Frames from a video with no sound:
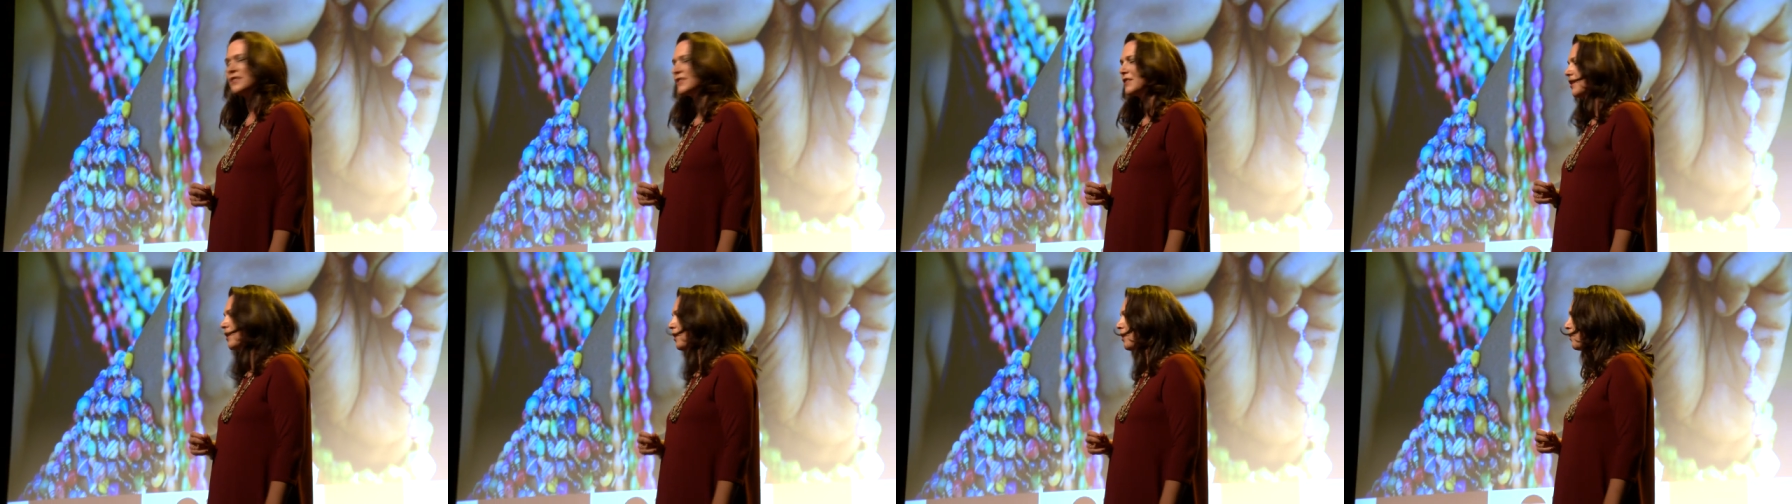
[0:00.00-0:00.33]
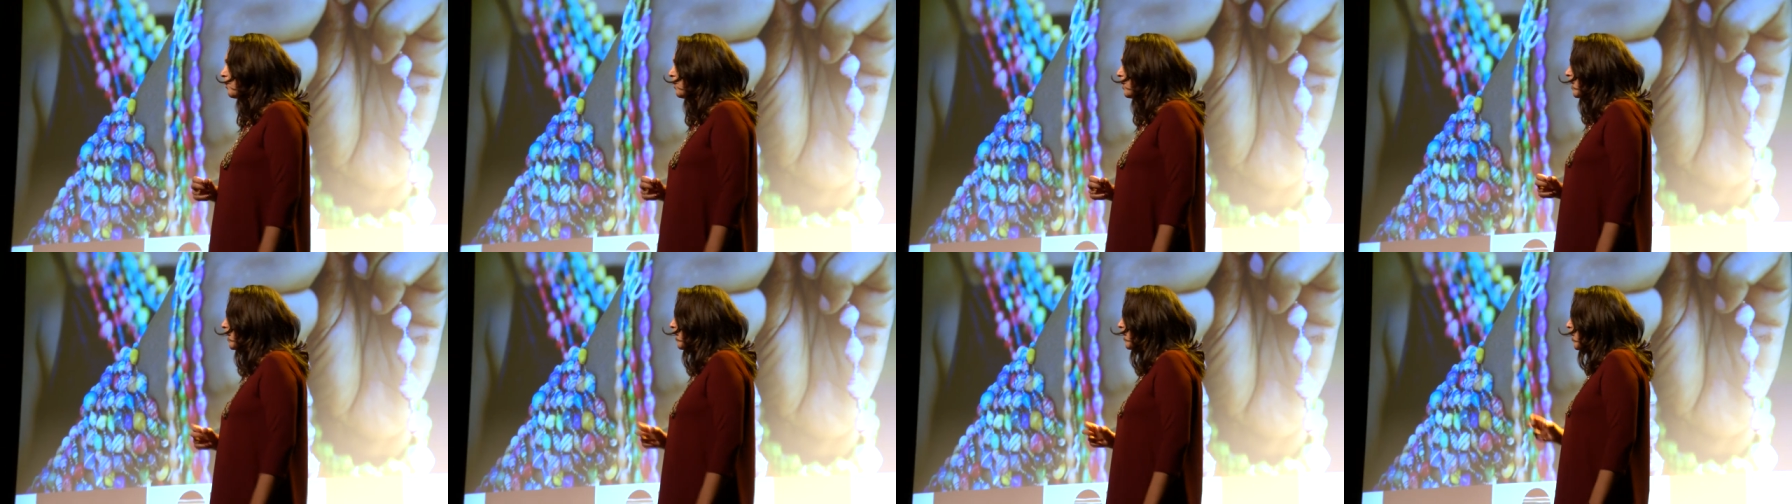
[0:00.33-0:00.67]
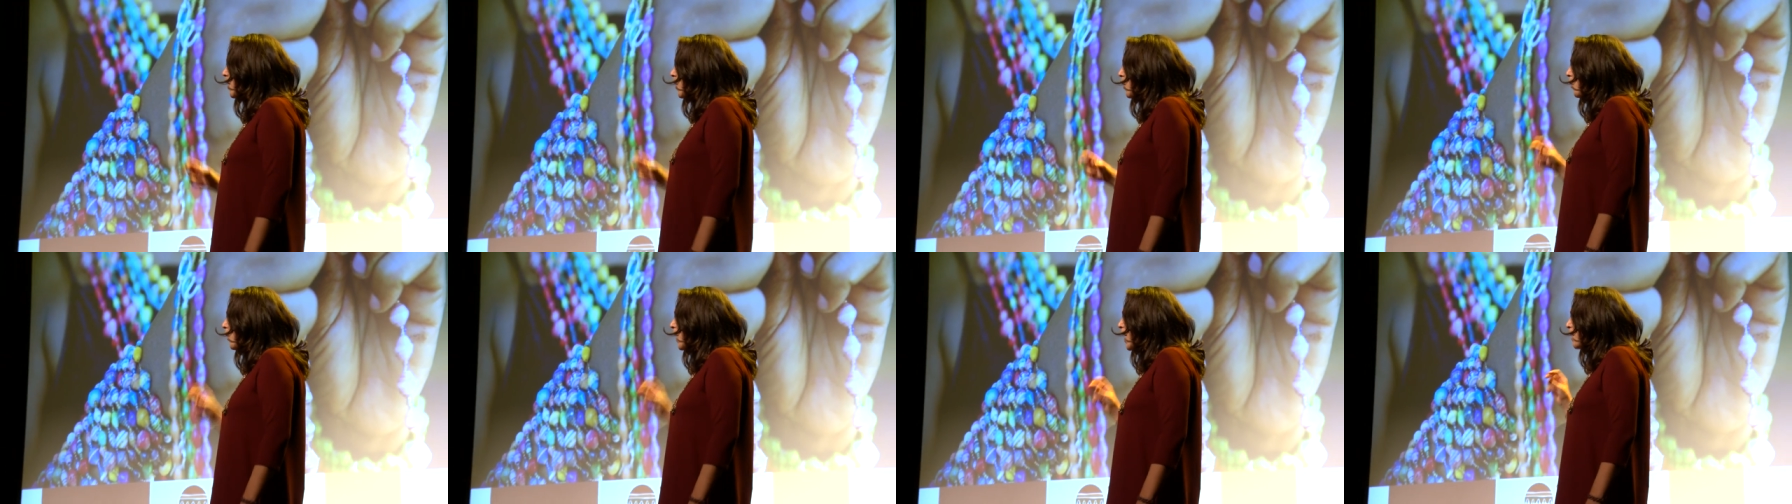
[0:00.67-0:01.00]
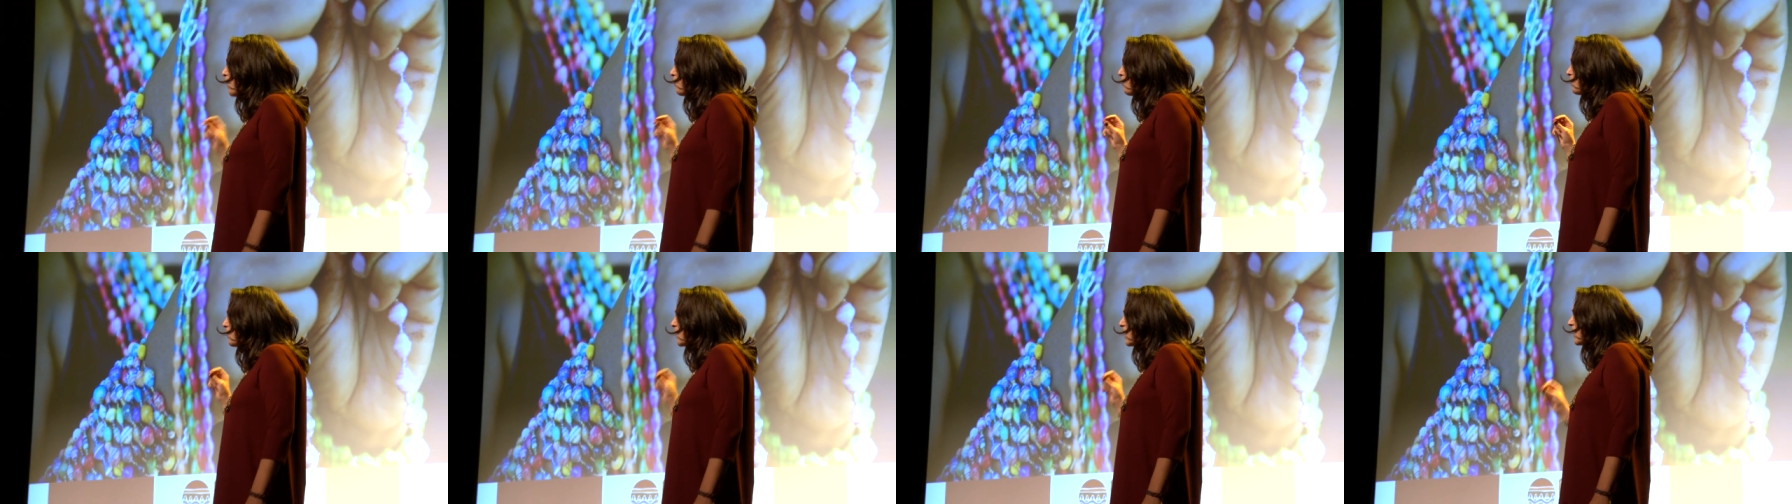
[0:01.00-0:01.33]
So while
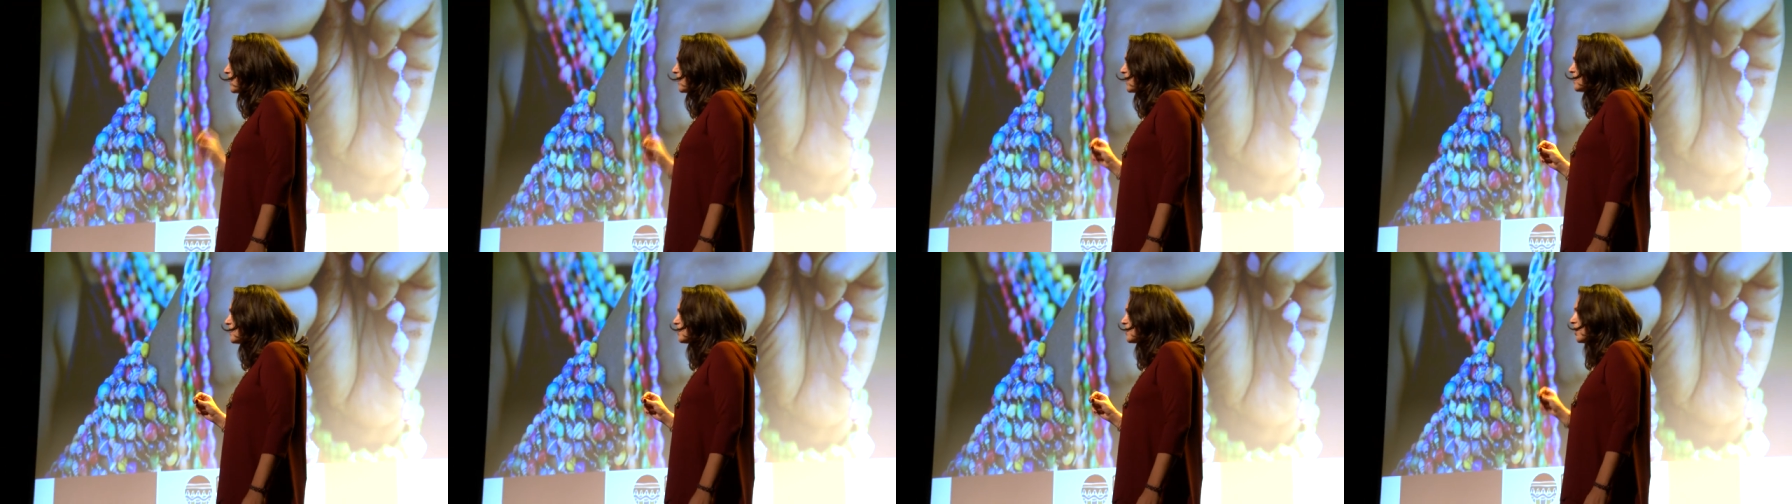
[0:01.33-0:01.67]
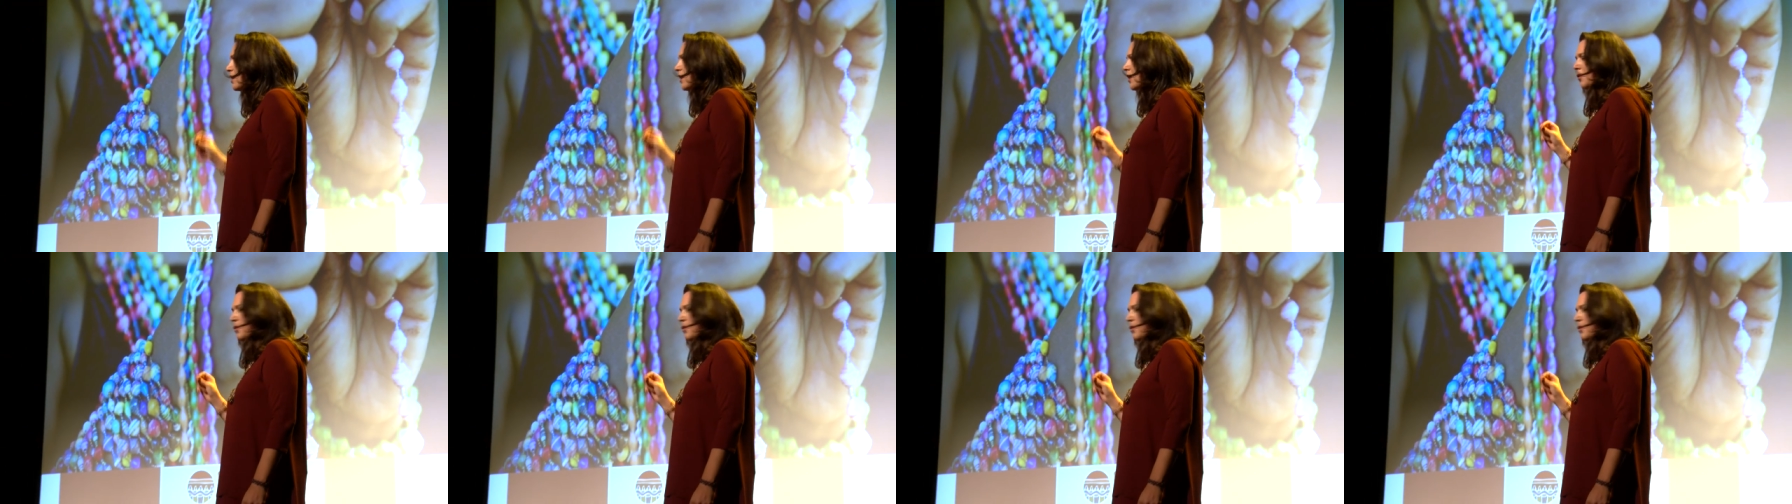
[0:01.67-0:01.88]
beads